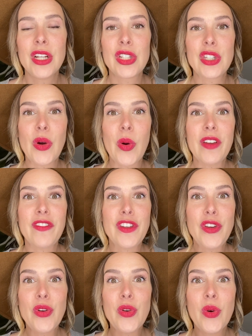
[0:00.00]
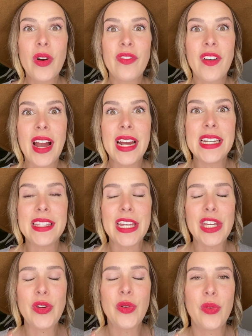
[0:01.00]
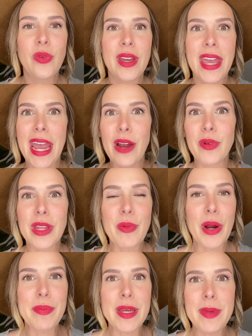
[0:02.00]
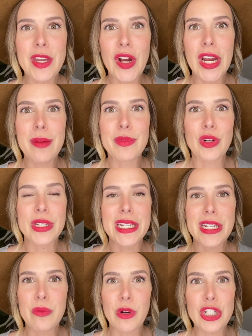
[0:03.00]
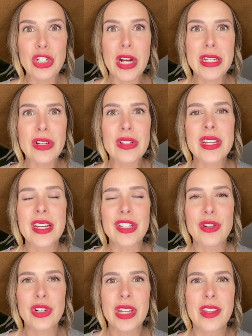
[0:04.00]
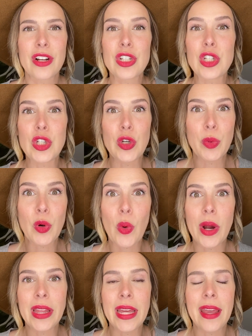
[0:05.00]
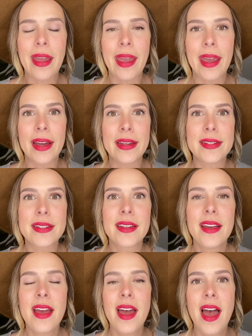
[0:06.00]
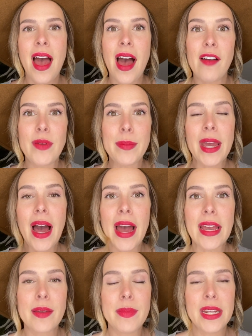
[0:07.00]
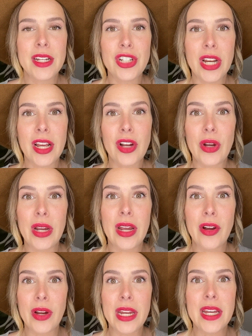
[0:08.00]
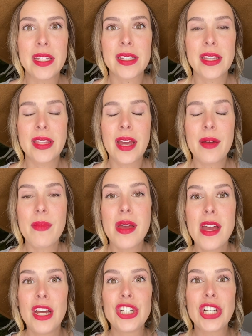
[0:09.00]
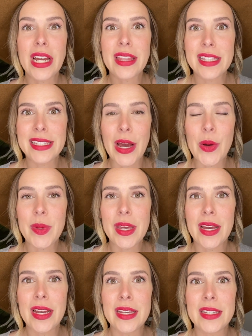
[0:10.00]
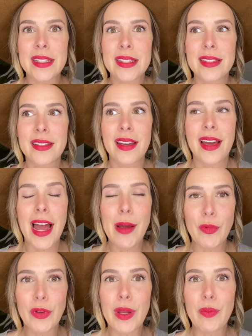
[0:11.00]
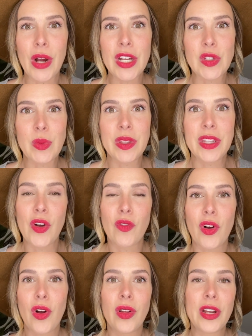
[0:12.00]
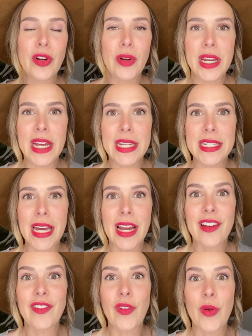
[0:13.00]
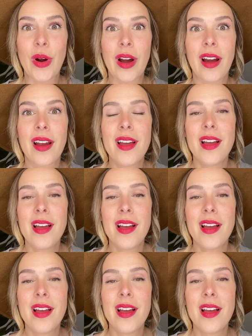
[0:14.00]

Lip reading: So if you find that you can't really wear BB creams or tinted moisturizers, because usually they're super oily and have maybe high comedogenic ingredients in them, check this out, because I'm really impressed with the overall ingredient deck for